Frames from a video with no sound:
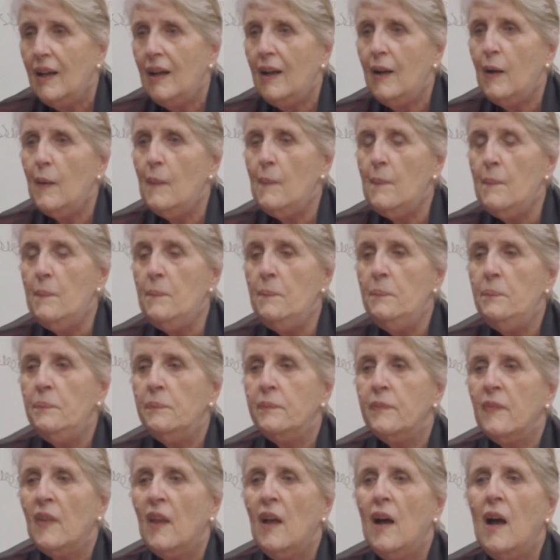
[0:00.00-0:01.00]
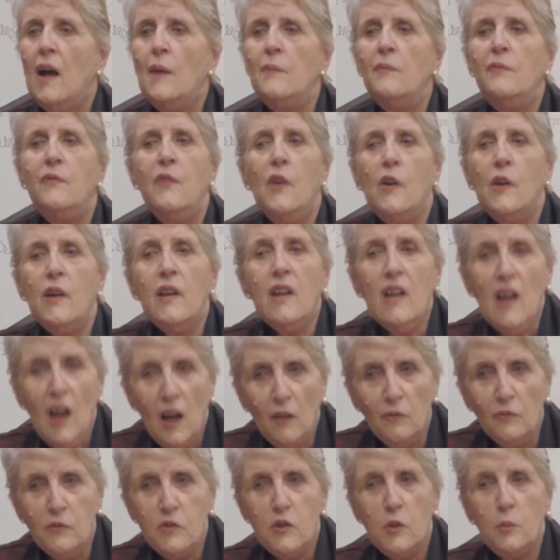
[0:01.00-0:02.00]
I'm very
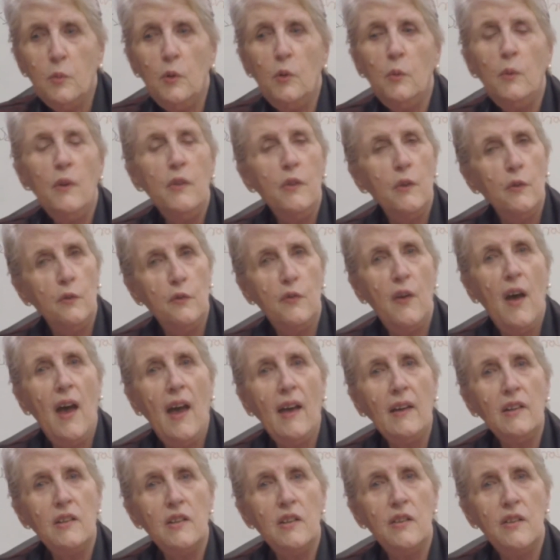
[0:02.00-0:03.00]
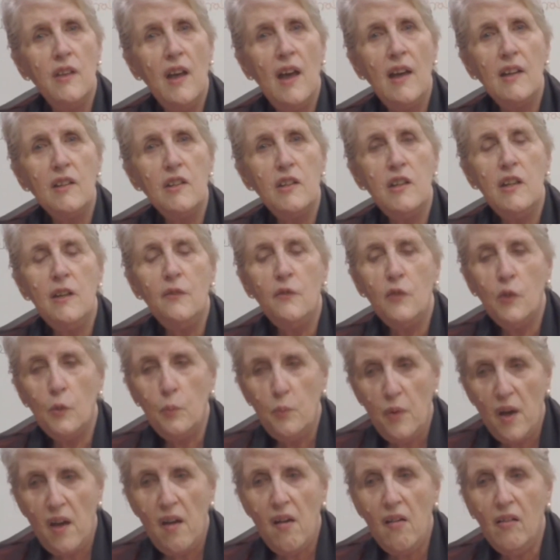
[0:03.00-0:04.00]
comfortable with the fact that if the
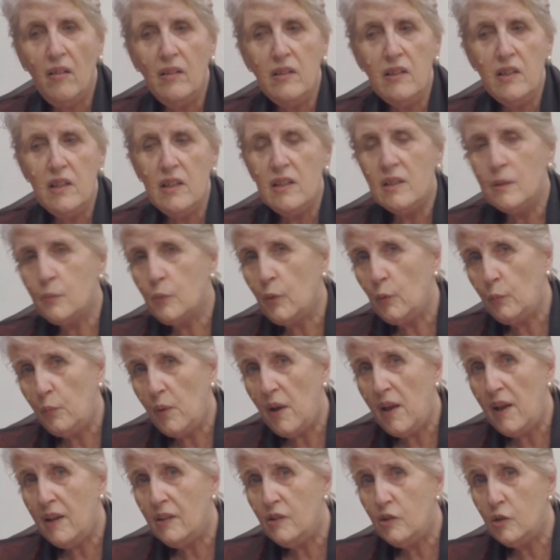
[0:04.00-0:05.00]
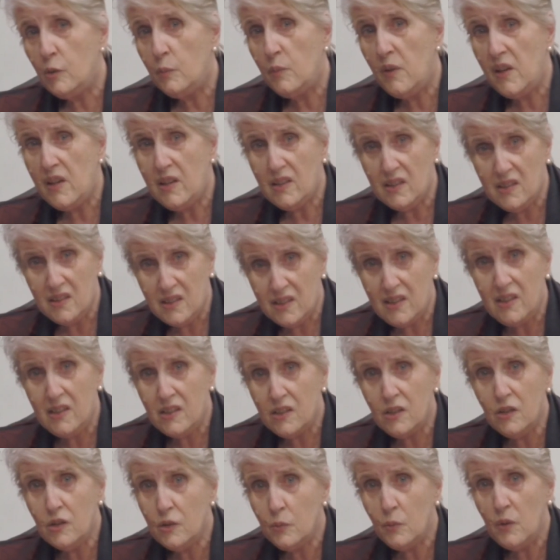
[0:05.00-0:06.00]
parent is prepared to be
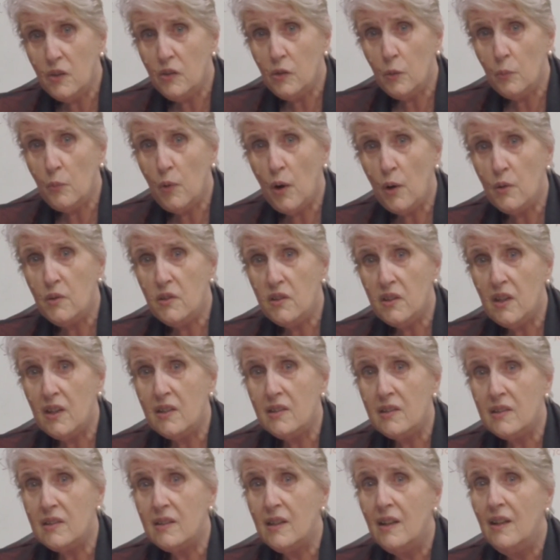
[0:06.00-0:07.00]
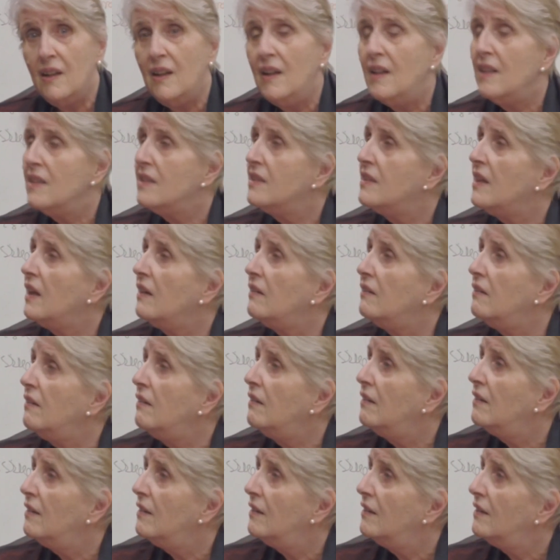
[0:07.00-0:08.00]
consistent with the process, then
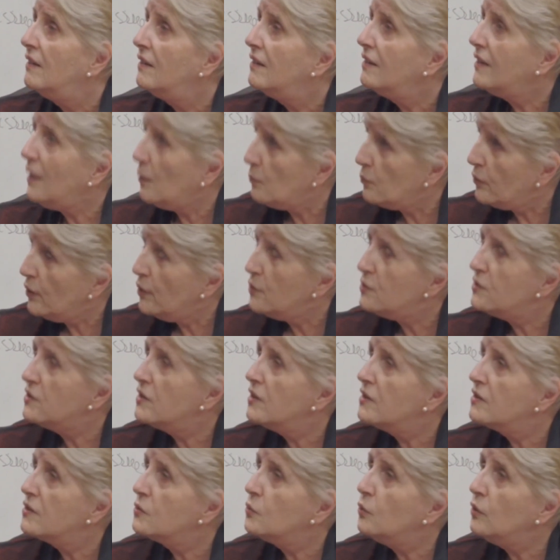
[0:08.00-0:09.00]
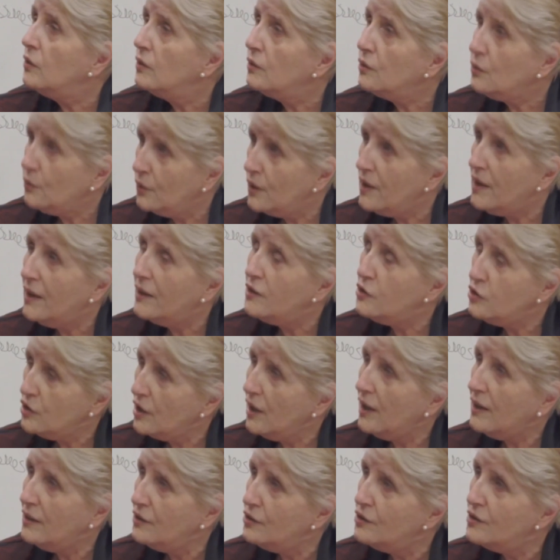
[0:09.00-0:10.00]
that process will create
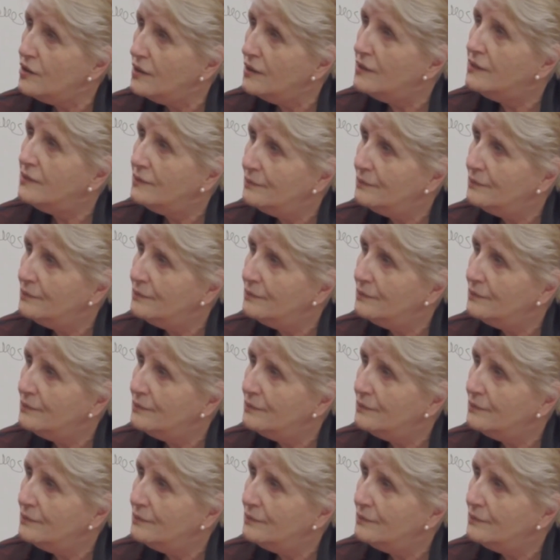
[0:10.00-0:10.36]
change.